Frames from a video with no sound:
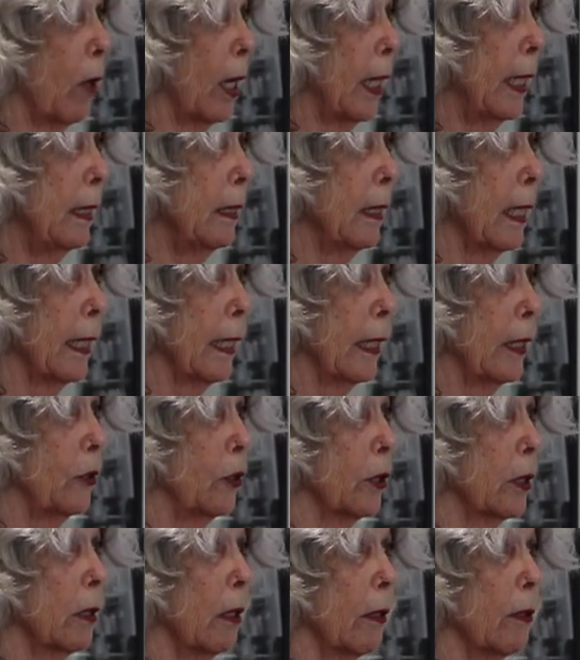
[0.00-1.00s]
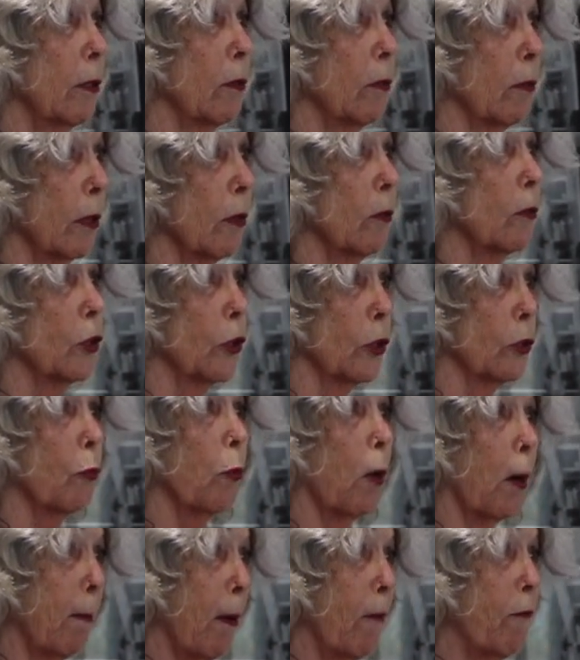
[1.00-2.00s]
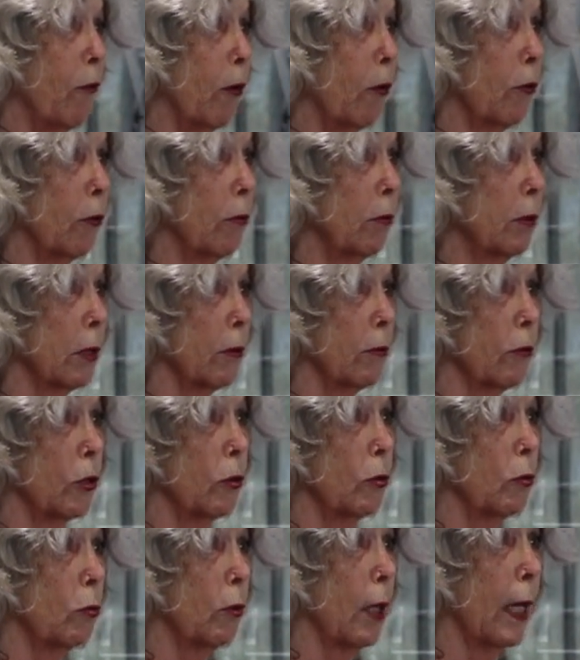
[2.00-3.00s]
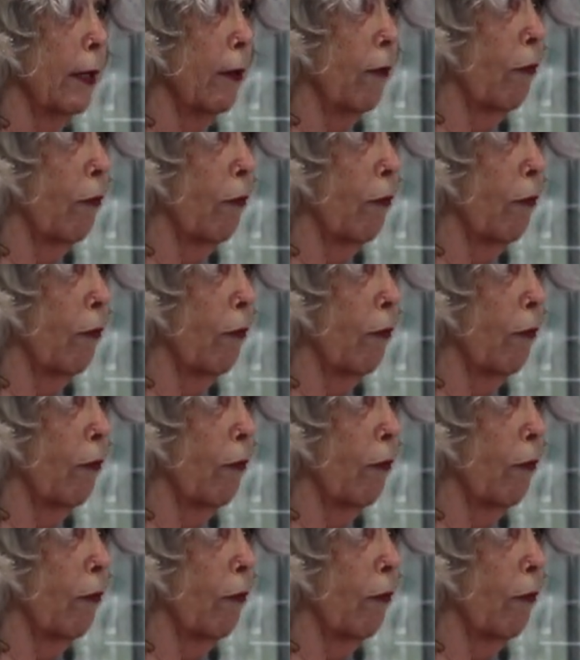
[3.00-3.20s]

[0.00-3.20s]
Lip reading: white, and I just thought they're just warm-up photos. They're too kind